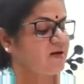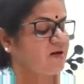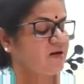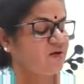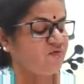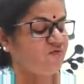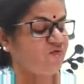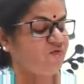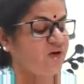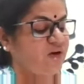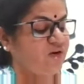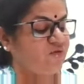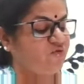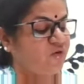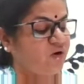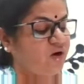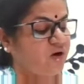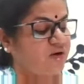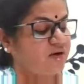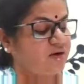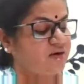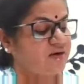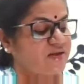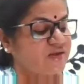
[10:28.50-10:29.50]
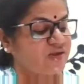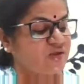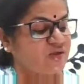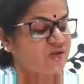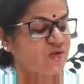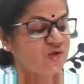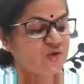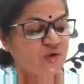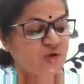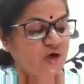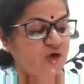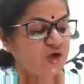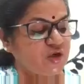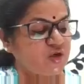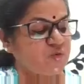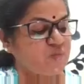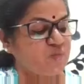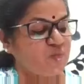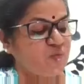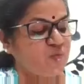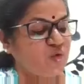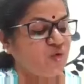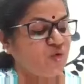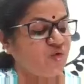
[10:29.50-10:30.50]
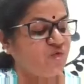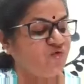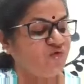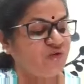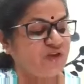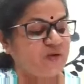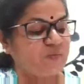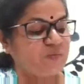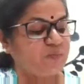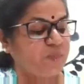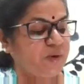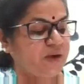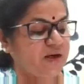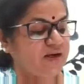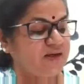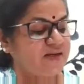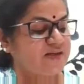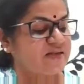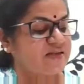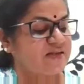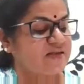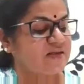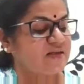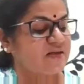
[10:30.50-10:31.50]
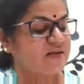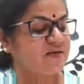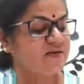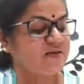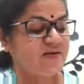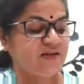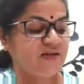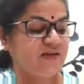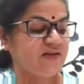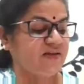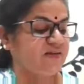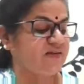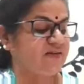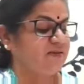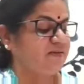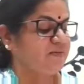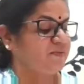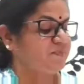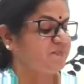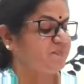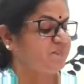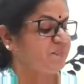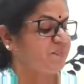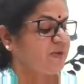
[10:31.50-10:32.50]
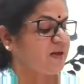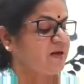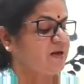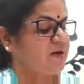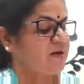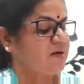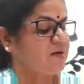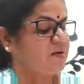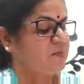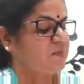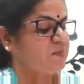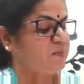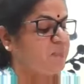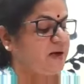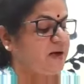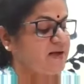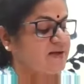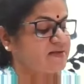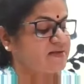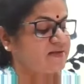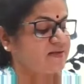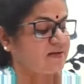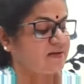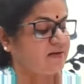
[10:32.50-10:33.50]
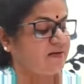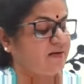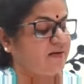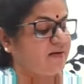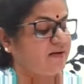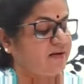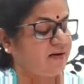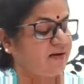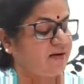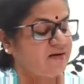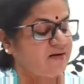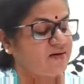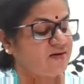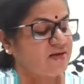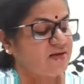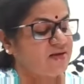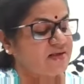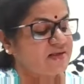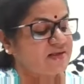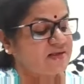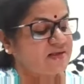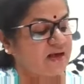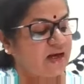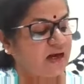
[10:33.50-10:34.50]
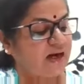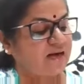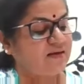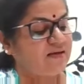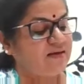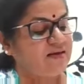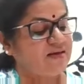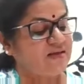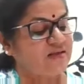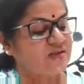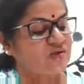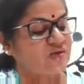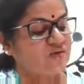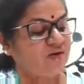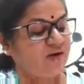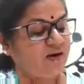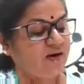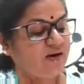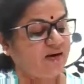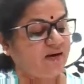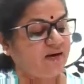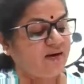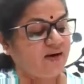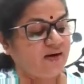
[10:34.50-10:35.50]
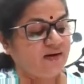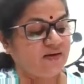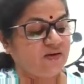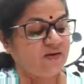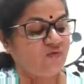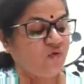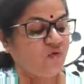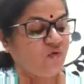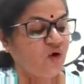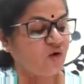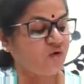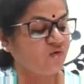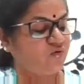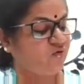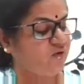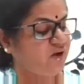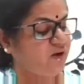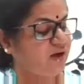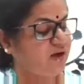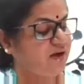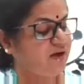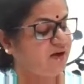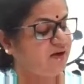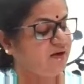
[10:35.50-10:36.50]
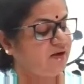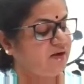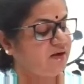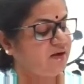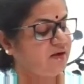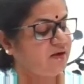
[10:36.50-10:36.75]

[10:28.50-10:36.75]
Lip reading: Wayfarers do not move with pets, dear. Bicycle riders sadly stare at the walkway.